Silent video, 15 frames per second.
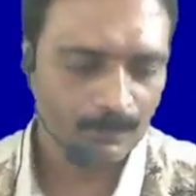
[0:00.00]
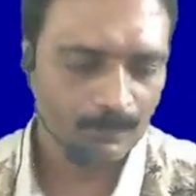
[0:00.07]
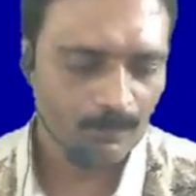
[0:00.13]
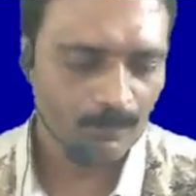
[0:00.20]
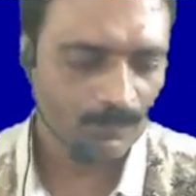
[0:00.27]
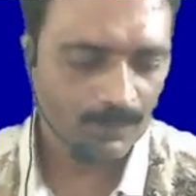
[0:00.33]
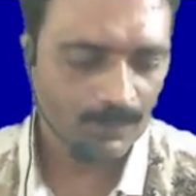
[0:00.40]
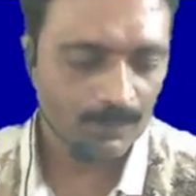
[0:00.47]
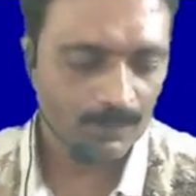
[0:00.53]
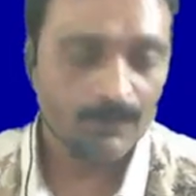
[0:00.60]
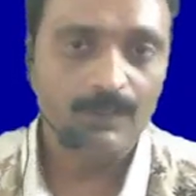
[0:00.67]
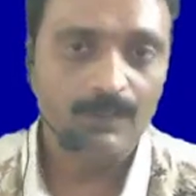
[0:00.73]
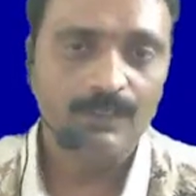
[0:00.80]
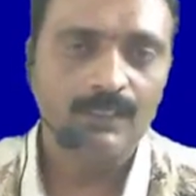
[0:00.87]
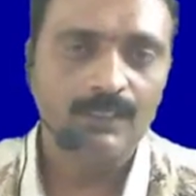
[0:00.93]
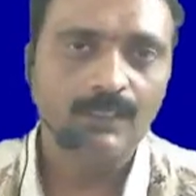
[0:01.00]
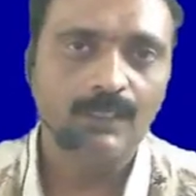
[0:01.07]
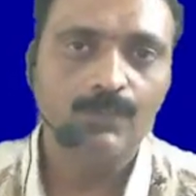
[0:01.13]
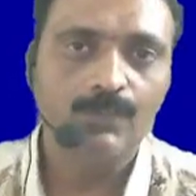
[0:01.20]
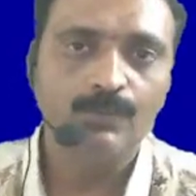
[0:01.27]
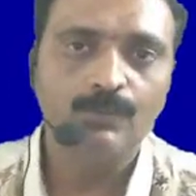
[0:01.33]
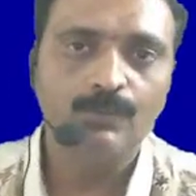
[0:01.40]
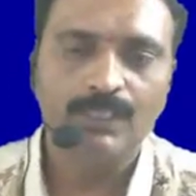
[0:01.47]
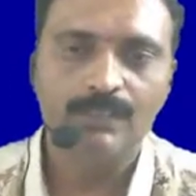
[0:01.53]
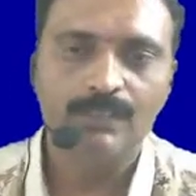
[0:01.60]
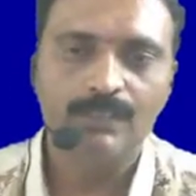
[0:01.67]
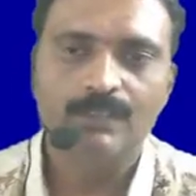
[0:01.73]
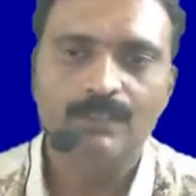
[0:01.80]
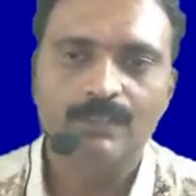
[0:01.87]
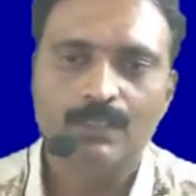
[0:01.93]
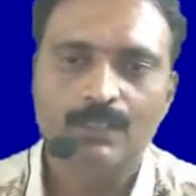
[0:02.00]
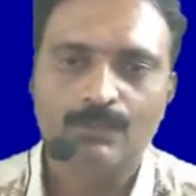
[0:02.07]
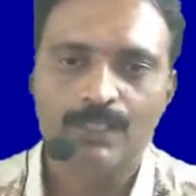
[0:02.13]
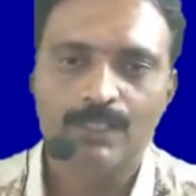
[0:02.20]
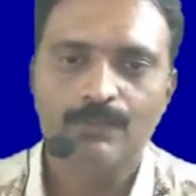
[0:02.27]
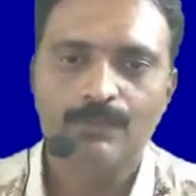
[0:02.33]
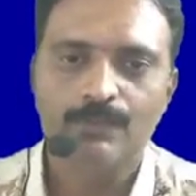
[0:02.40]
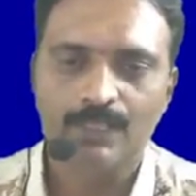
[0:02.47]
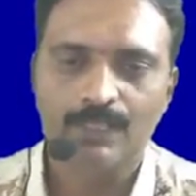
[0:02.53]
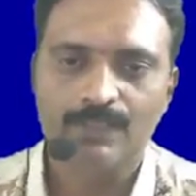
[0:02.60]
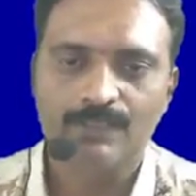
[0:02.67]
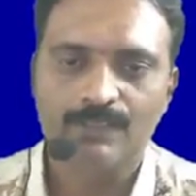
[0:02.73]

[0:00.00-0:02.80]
So these are the two things that we have to consider.